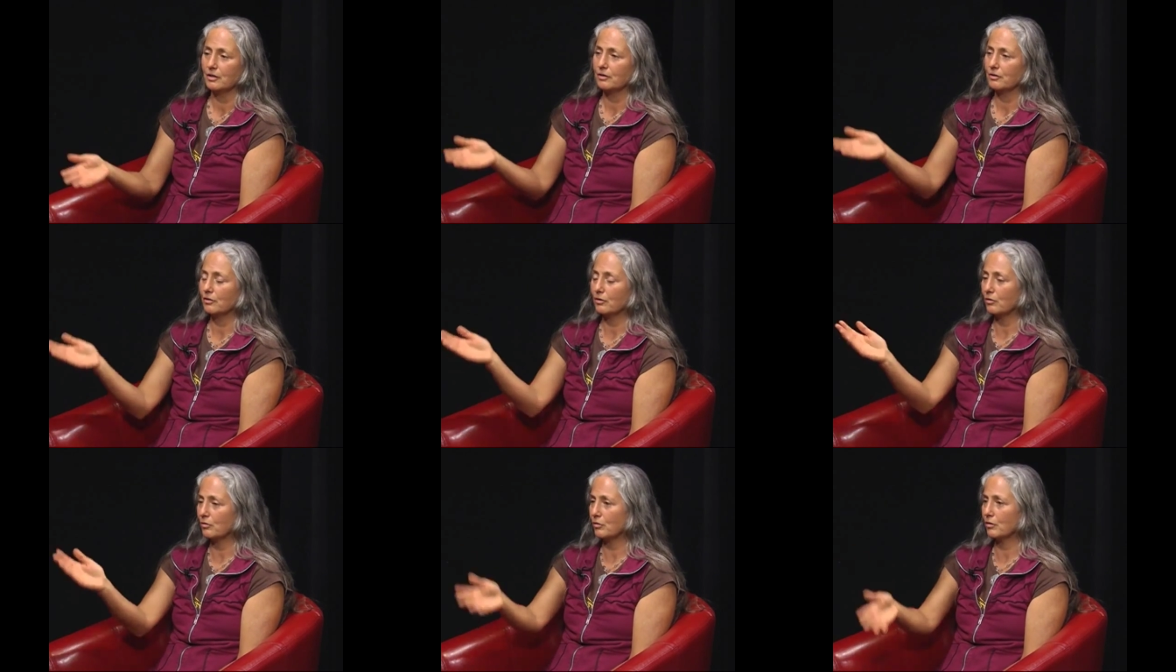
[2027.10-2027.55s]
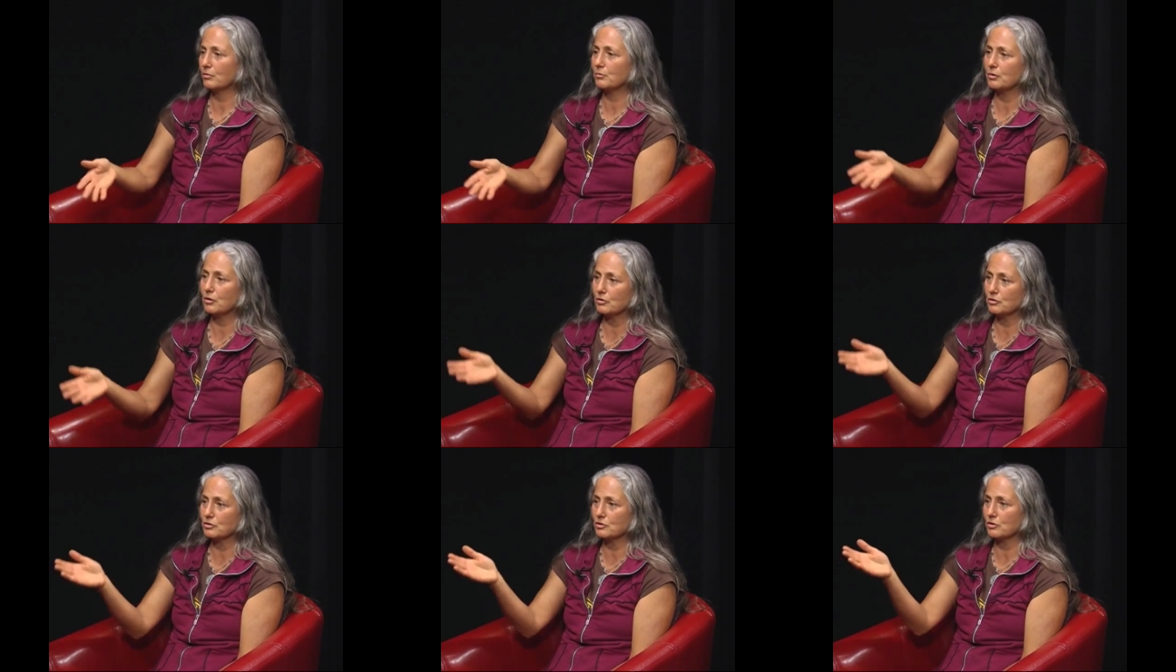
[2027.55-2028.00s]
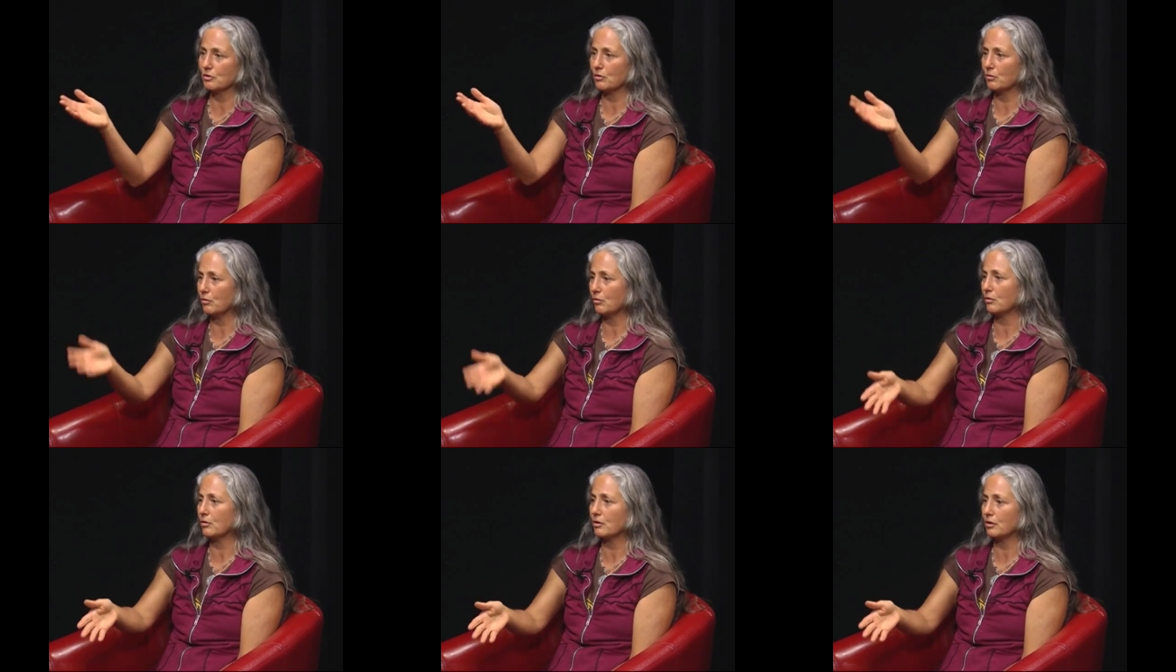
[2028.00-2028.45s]
The hormones, the
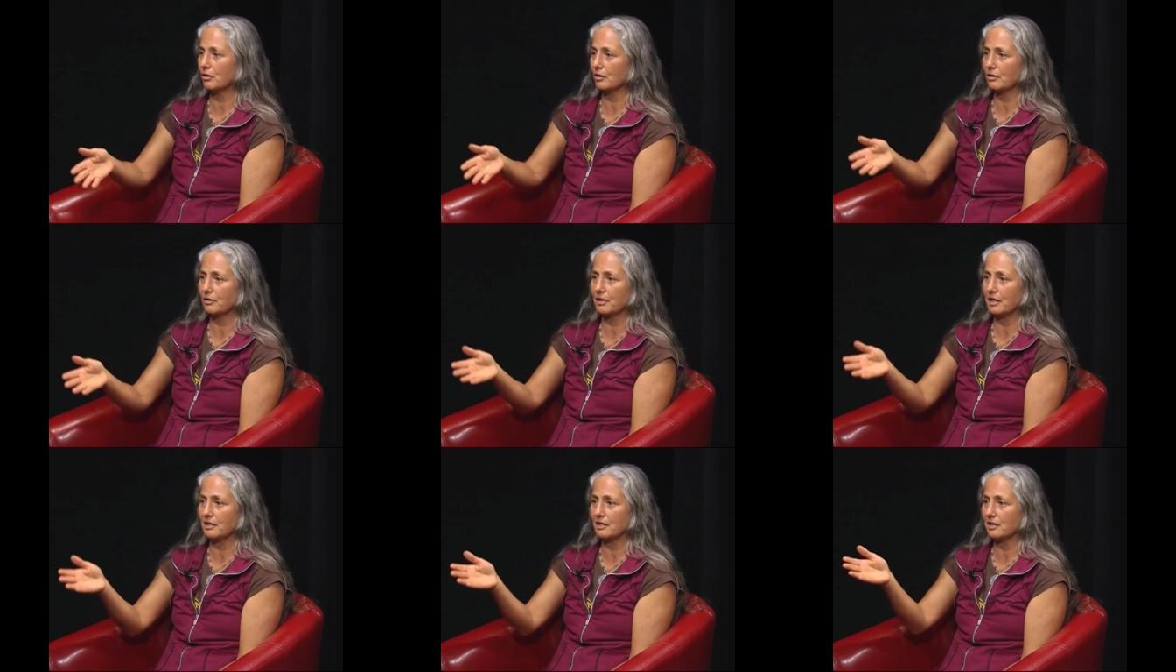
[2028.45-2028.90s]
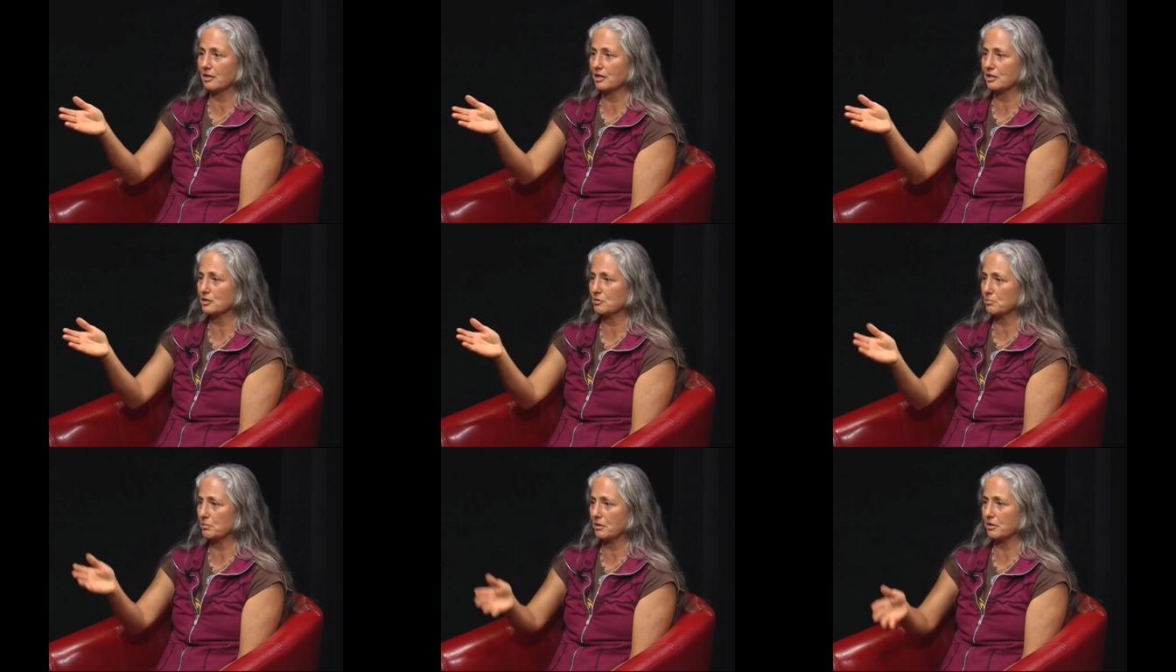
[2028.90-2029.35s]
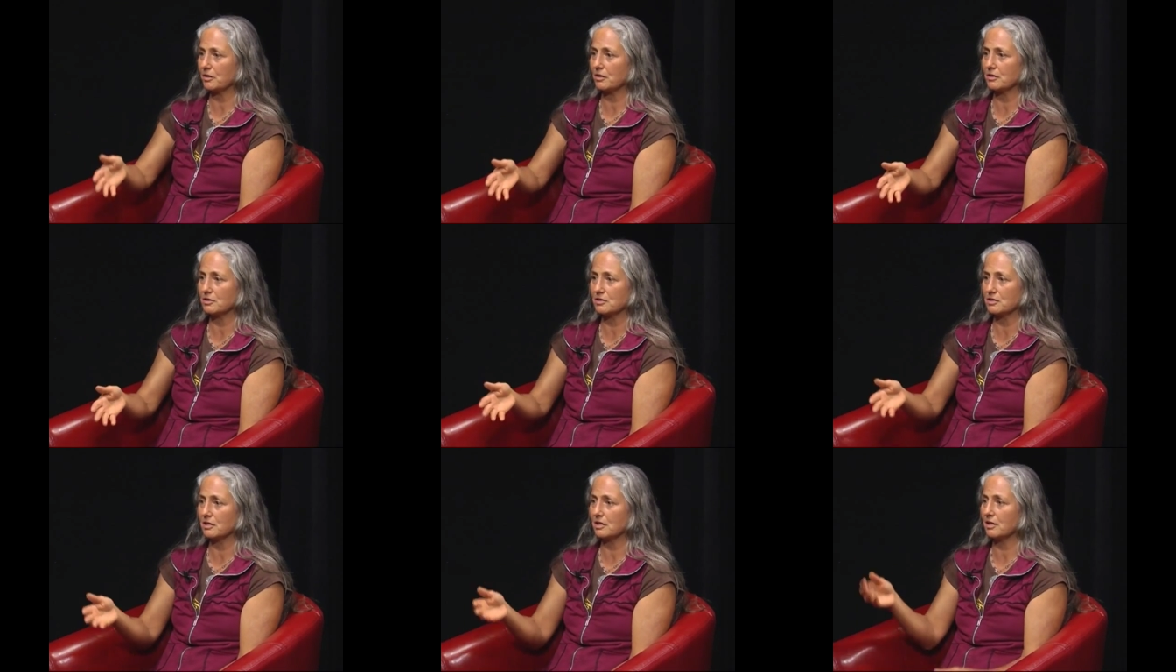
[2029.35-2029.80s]
horror that they're
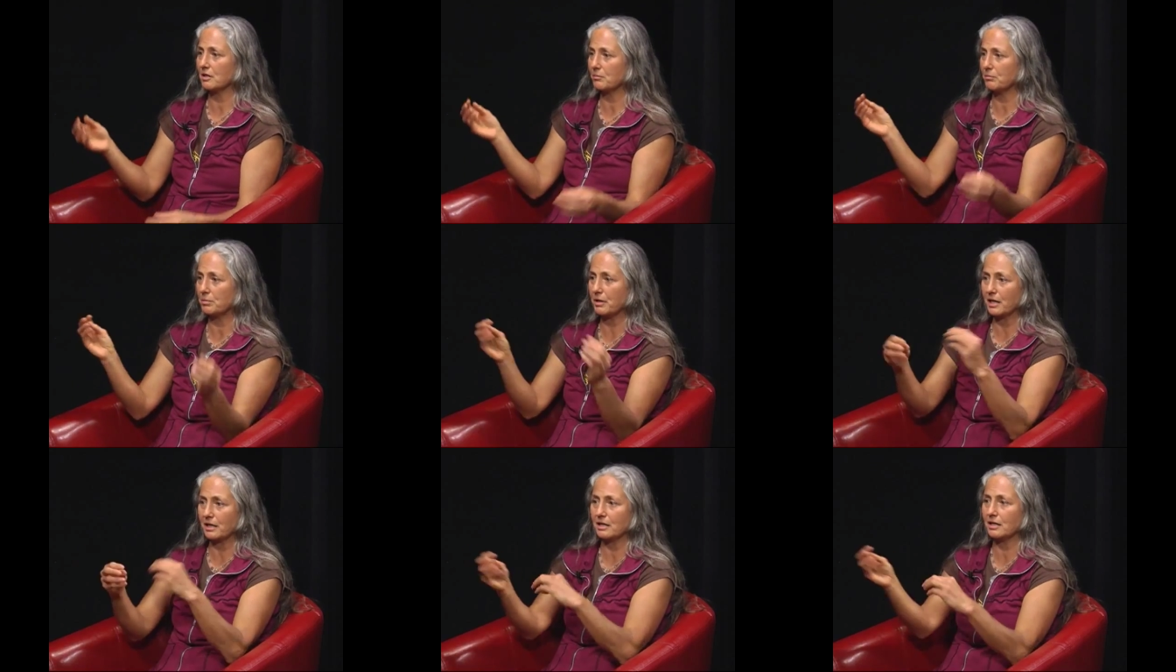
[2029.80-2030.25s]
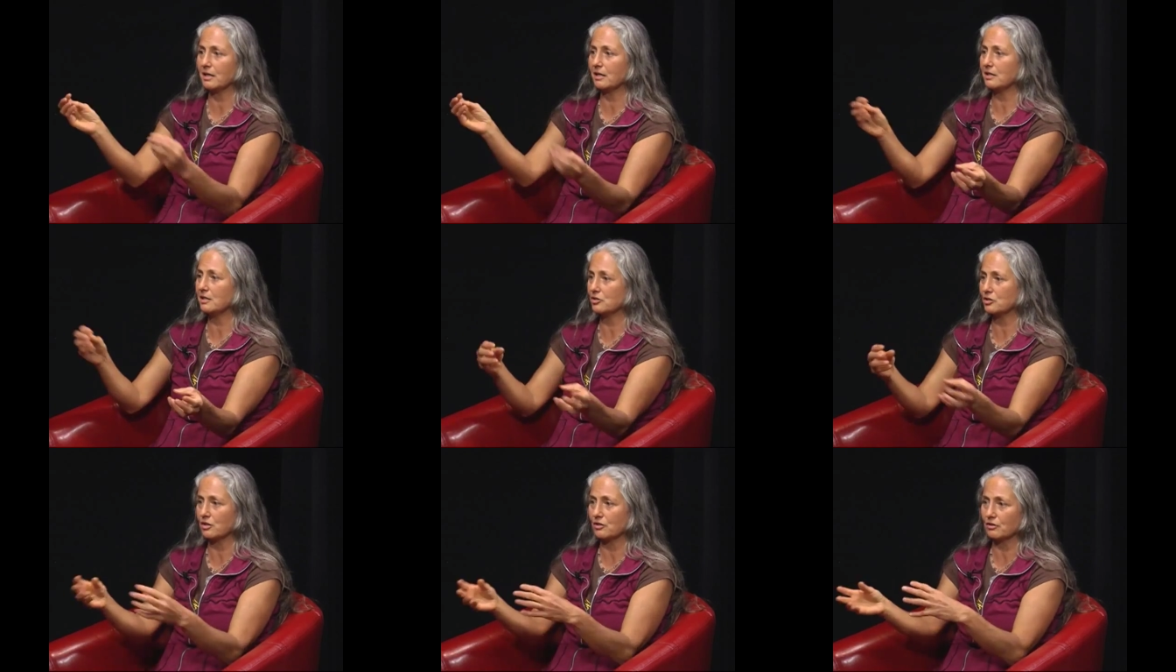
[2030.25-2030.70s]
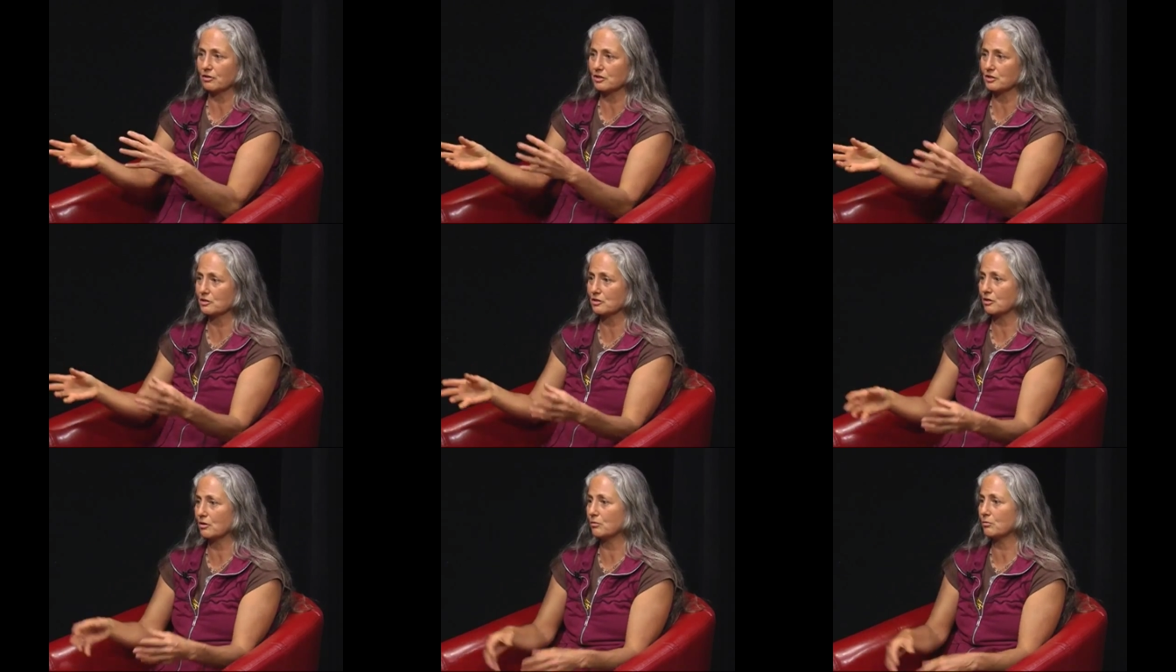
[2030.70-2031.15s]
experiencing, and pecking at each other
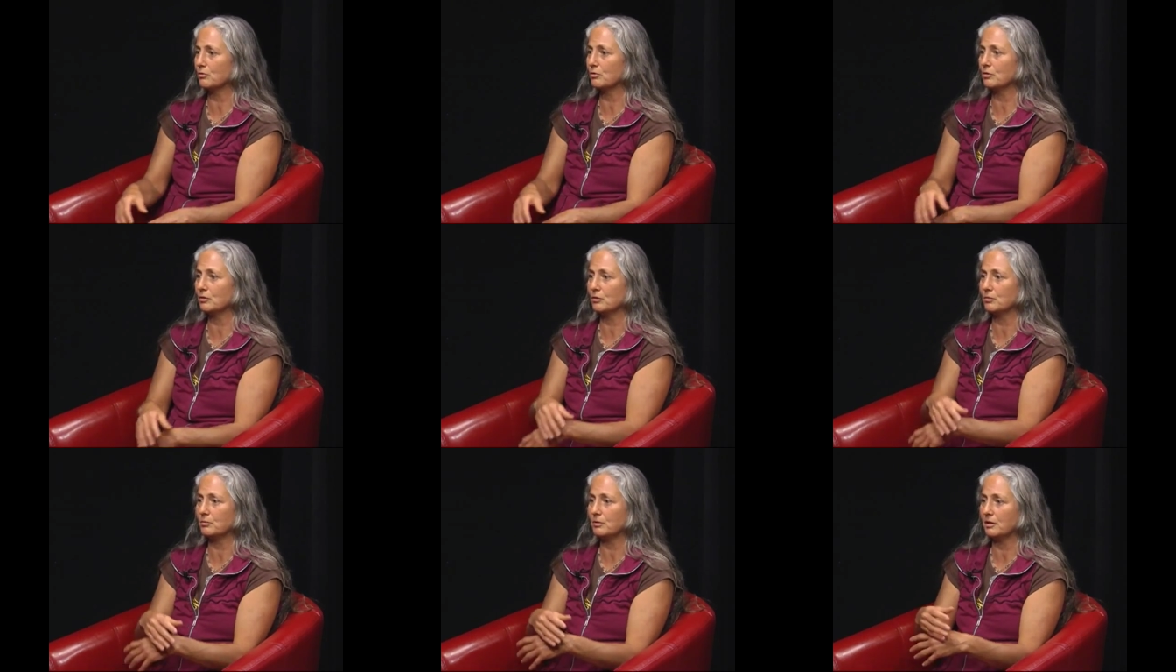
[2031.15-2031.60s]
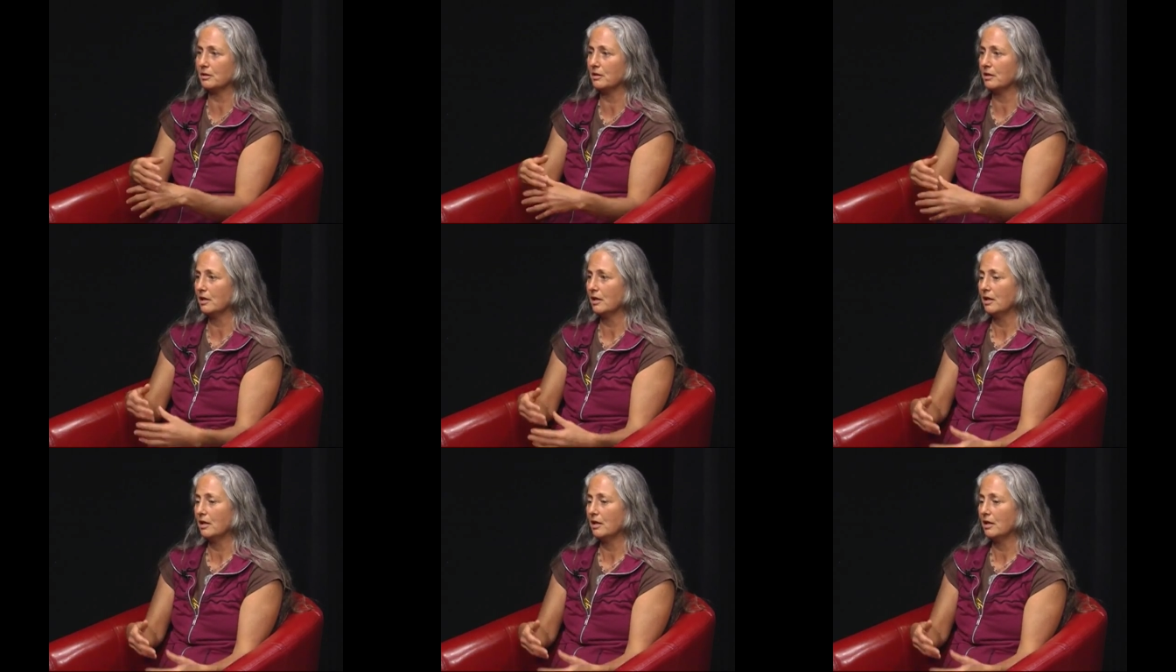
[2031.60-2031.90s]
because no room, and